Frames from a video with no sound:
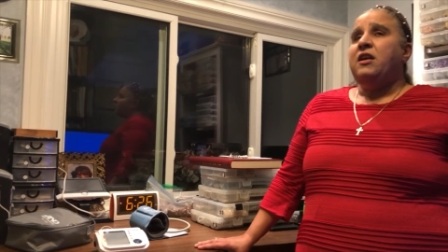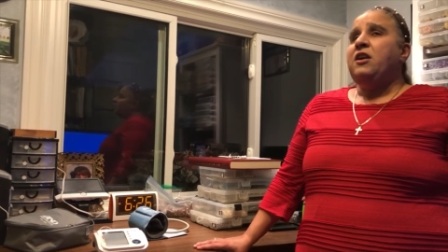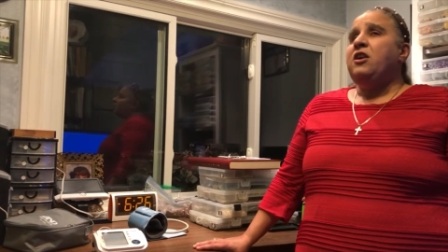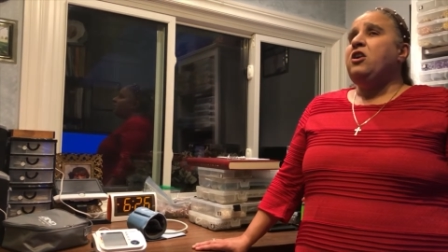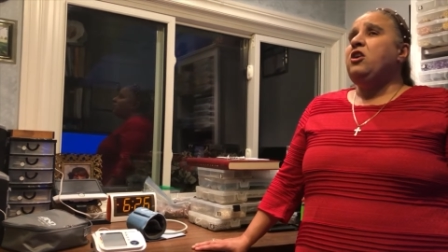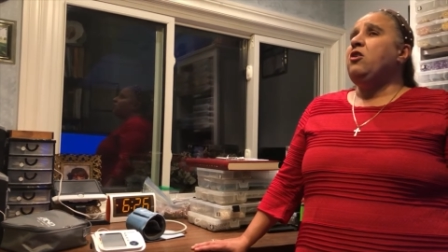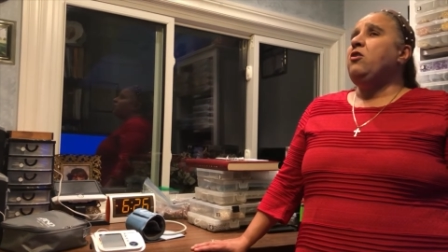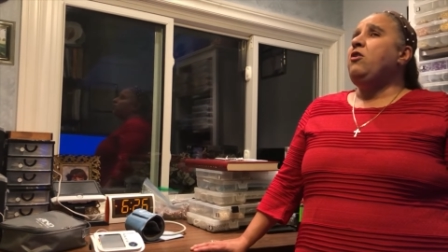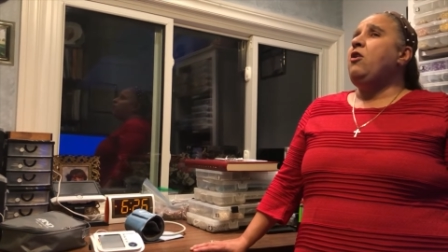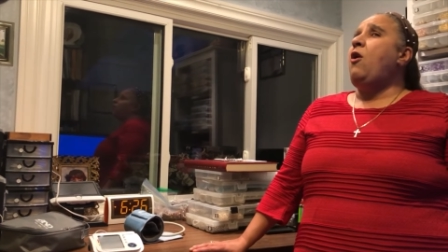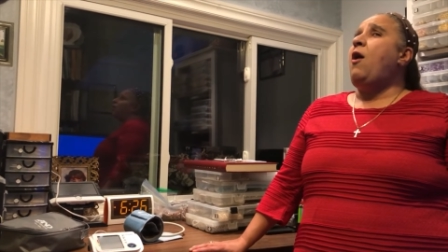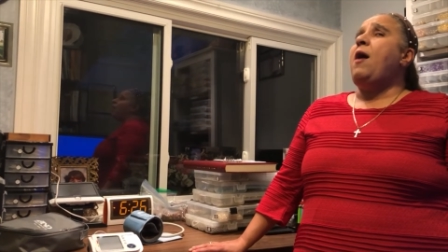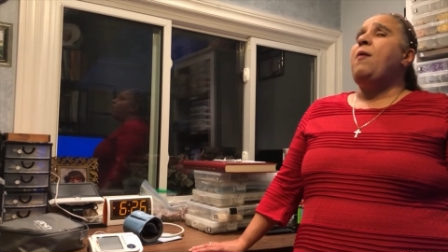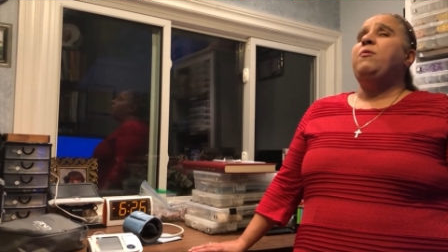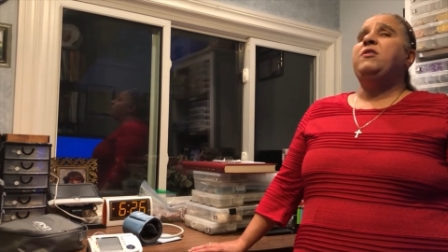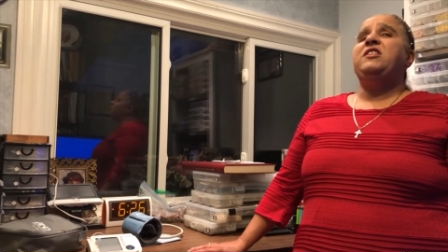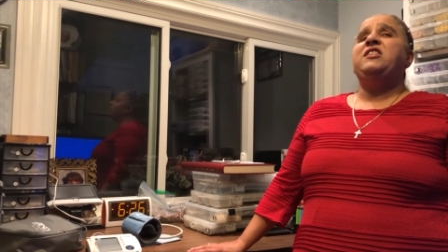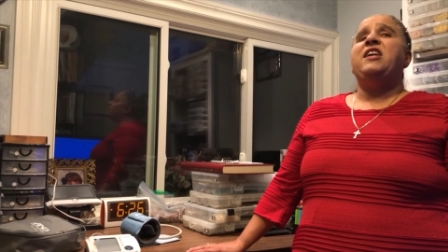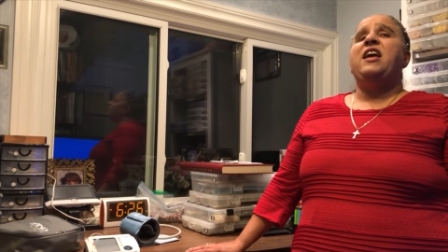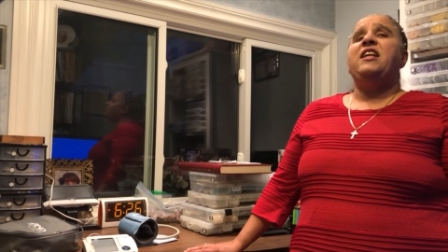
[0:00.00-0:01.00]
I
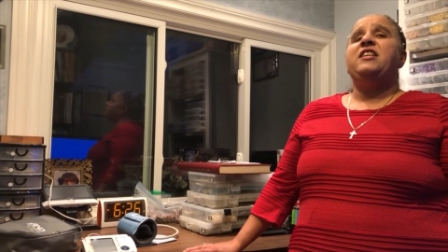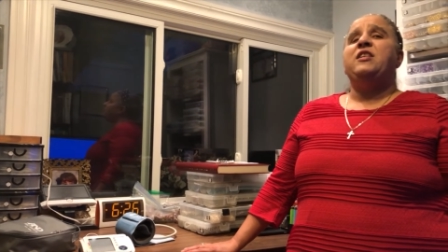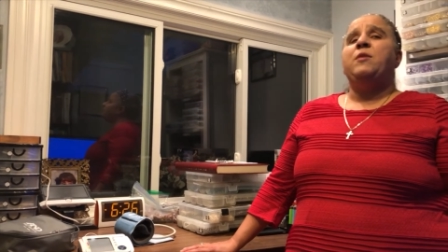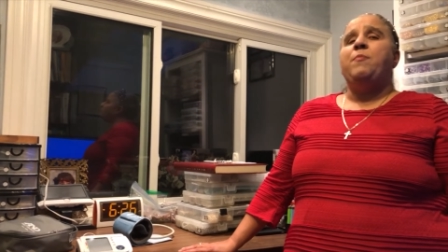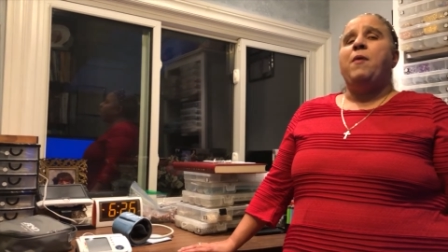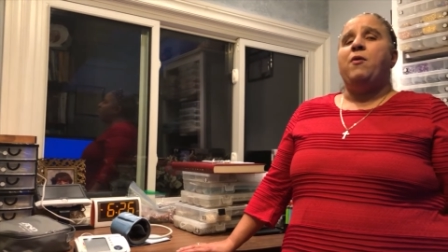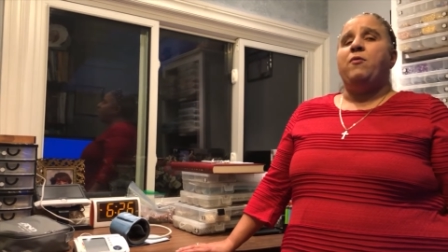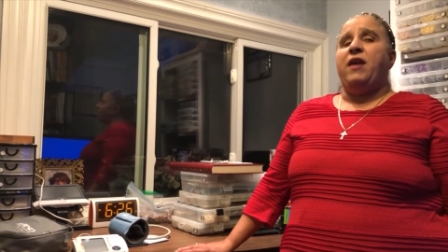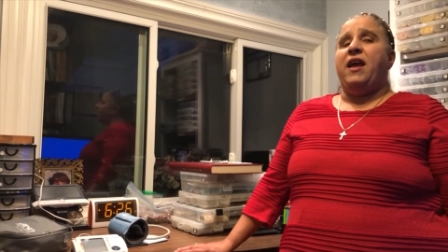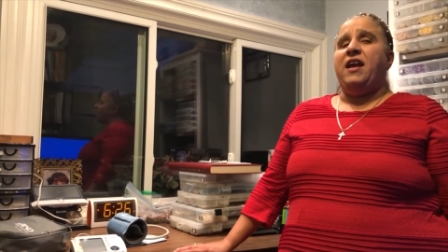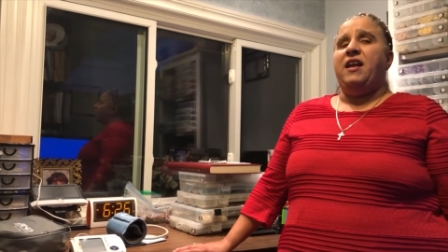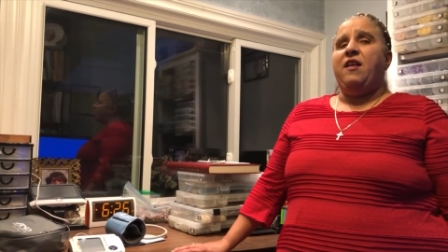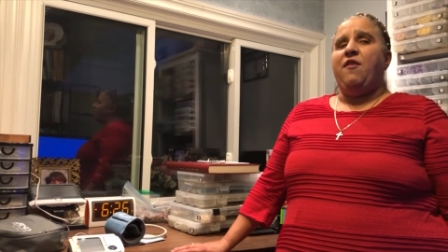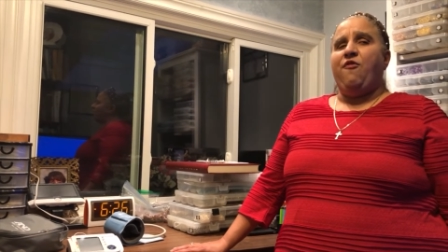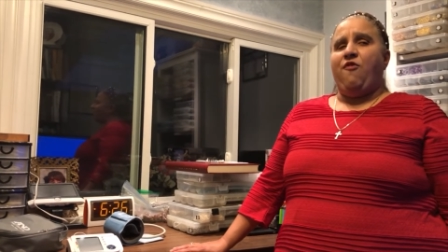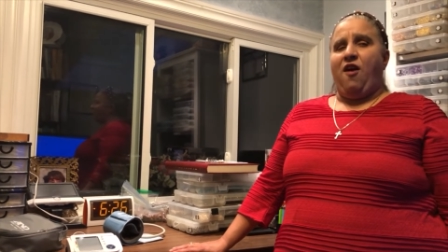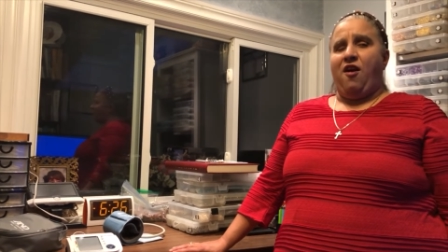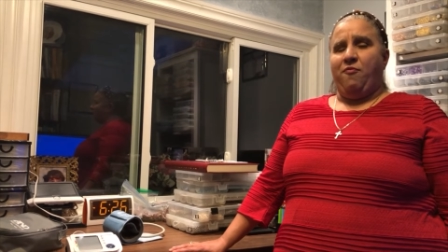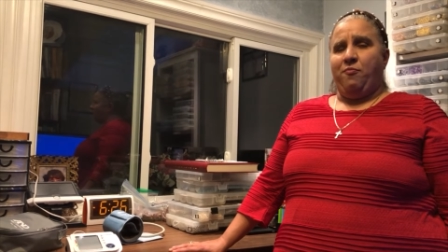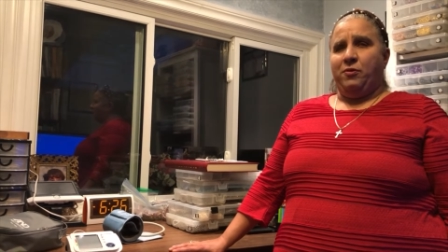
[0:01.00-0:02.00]
would say it's about
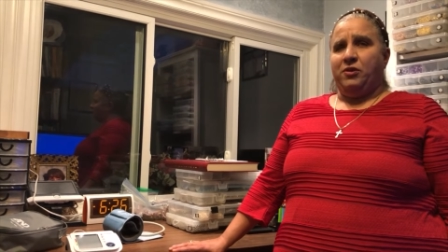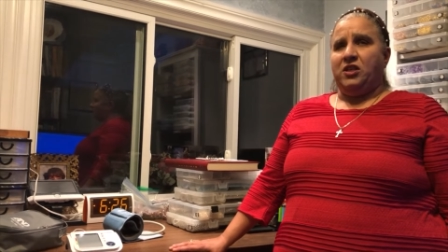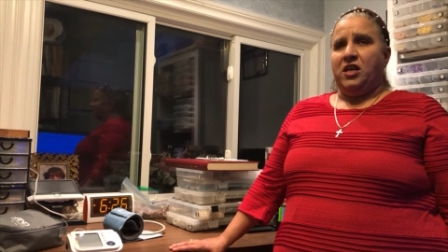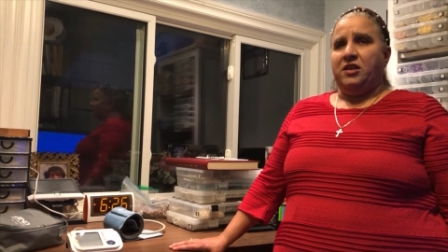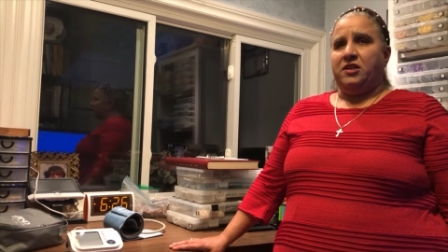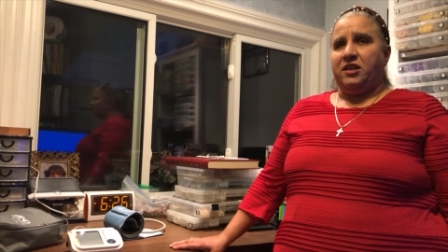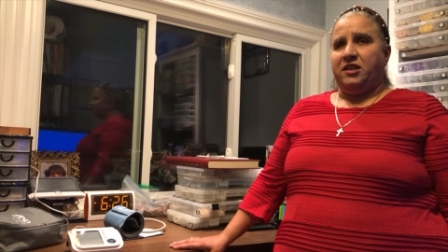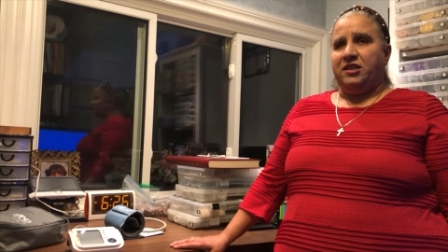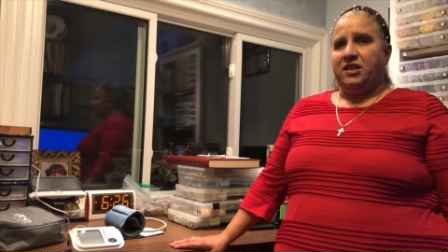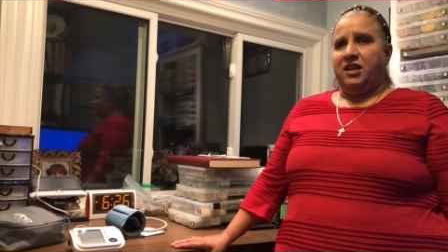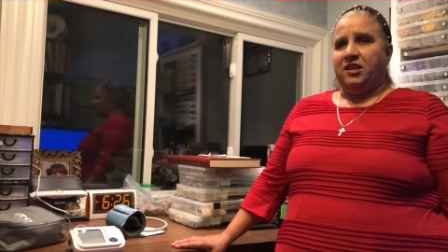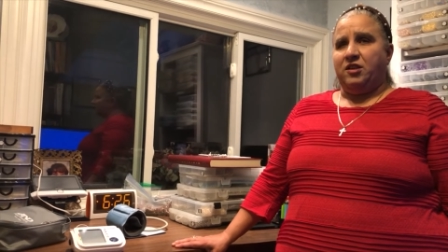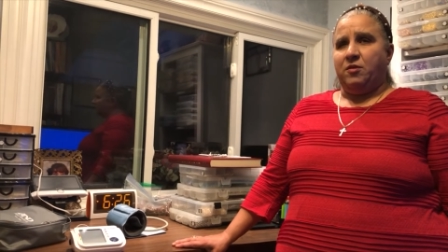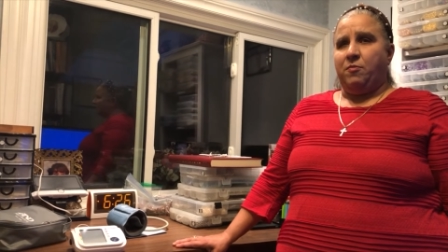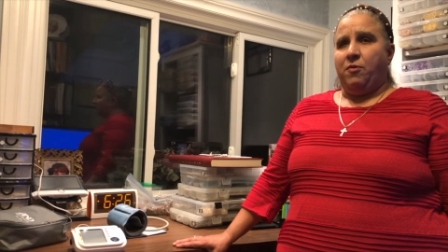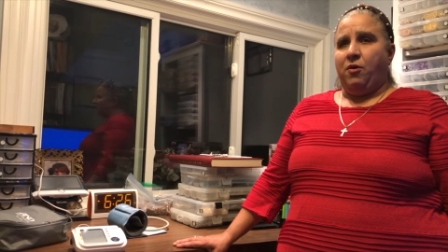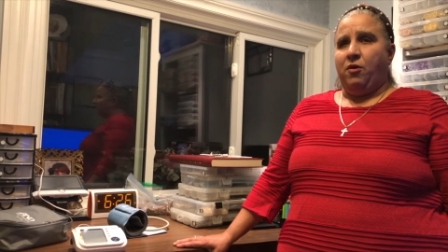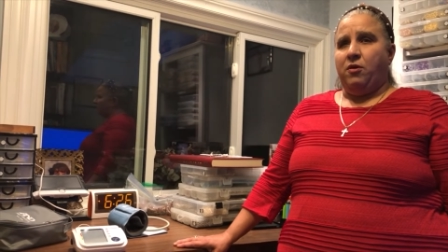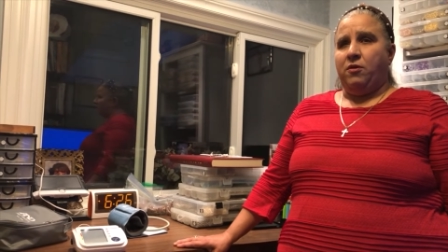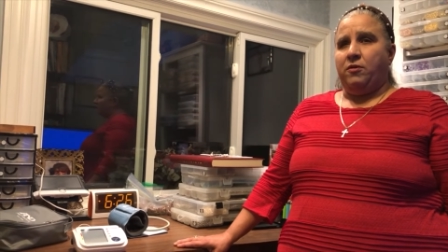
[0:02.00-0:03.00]
85%
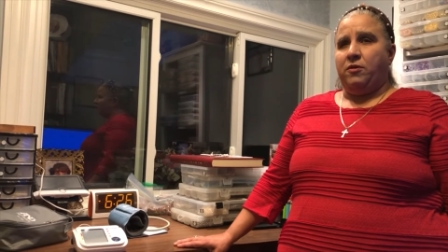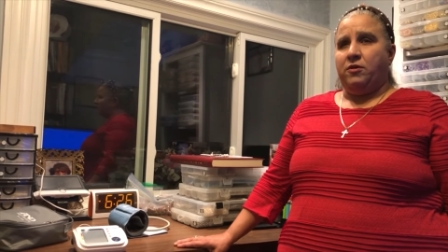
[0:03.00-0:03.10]
accessible.